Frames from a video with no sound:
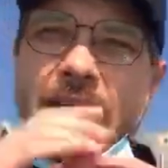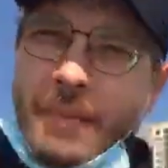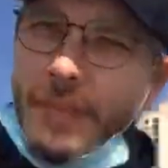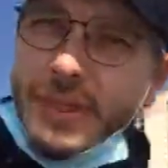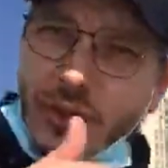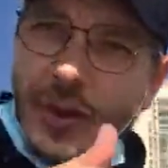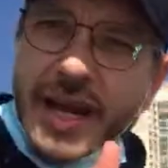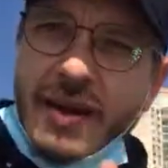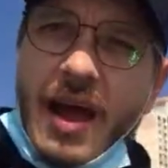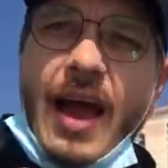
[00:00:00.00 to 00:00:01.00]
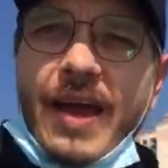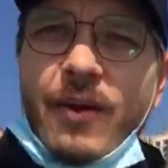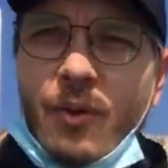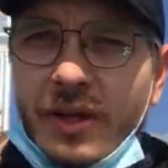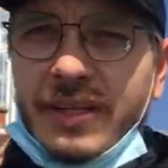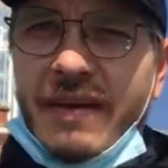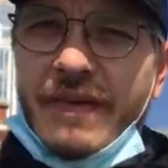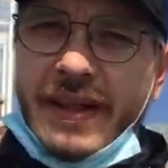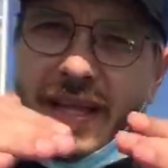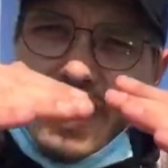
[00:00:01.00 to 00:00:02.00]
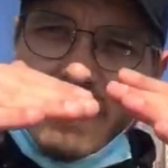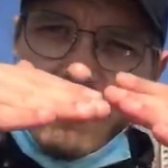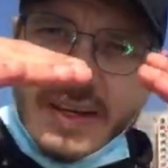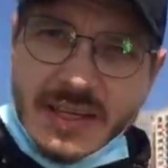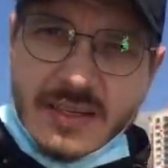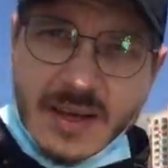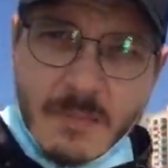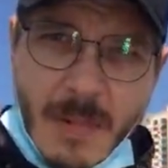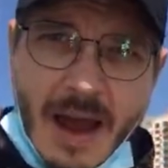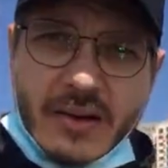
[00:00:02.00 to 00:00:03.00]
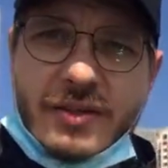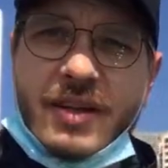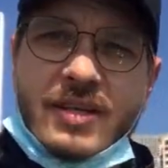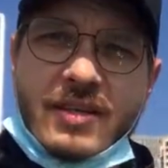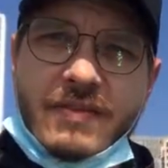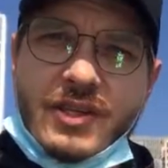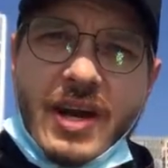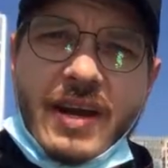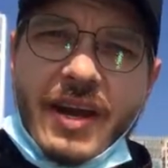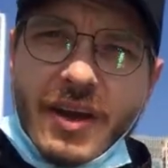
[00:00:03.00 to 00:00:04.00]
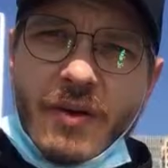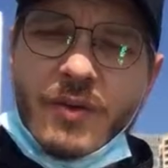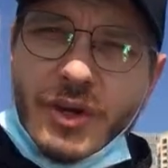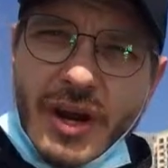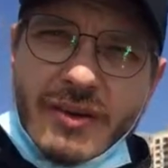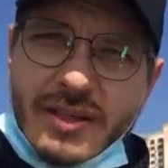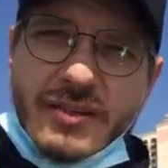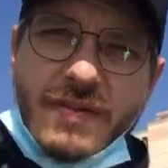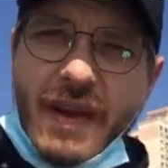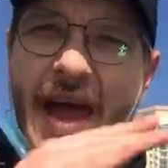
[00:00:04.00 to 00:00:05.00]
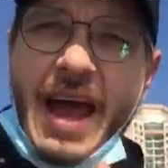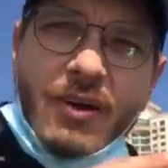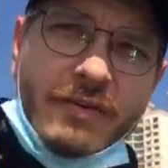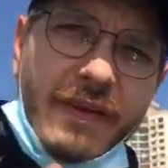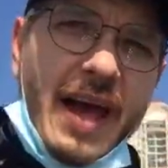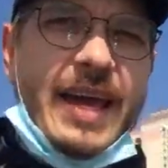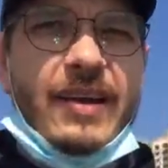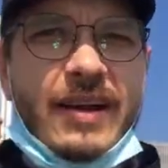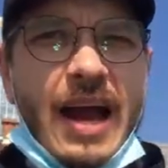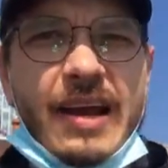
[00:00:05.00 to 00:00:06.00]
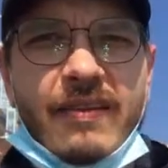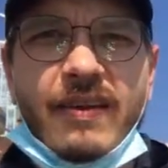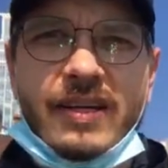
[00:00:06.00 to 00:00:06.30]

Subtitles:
In between, I will definitely visit some outskirts of China, just fly out, fly in kind of thing.